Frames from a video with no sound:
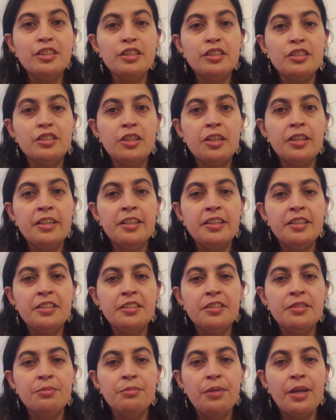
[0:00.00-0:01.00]

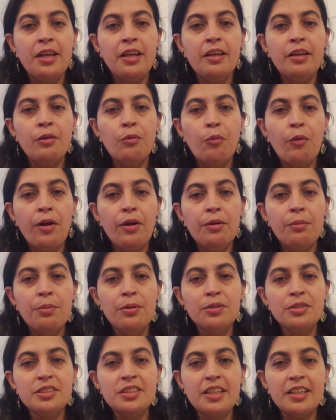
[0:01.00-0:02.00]
started making
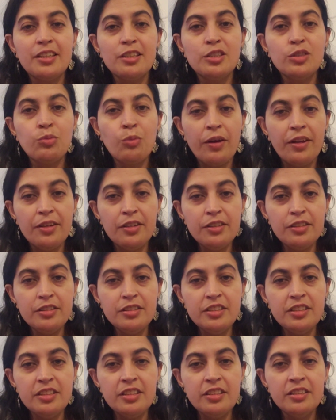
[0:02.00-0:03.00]
wearables like
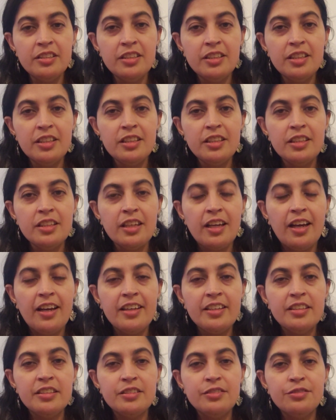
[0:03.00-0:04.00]
sweaters,
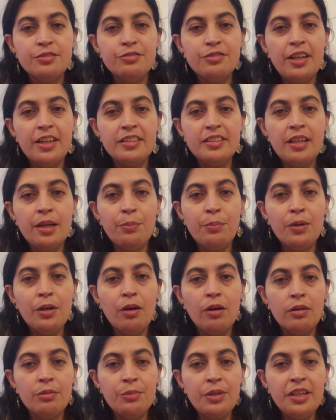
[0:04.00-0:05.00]
kind of that type of
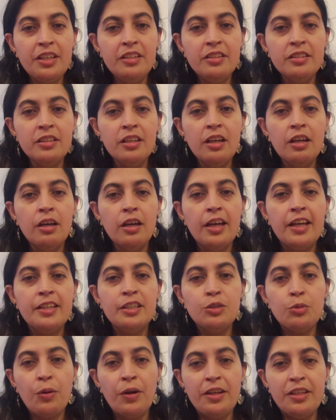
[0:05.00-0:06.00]
garment, in
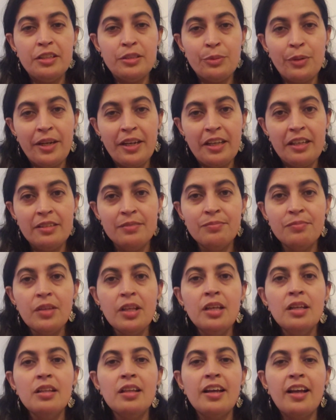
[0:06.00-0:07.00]
2020.
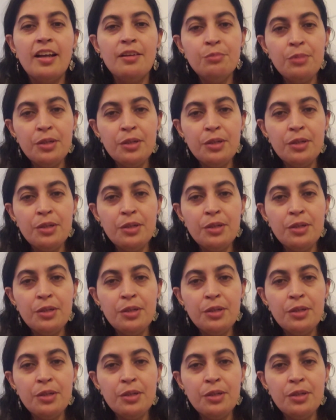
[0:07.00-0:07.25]
Like, I've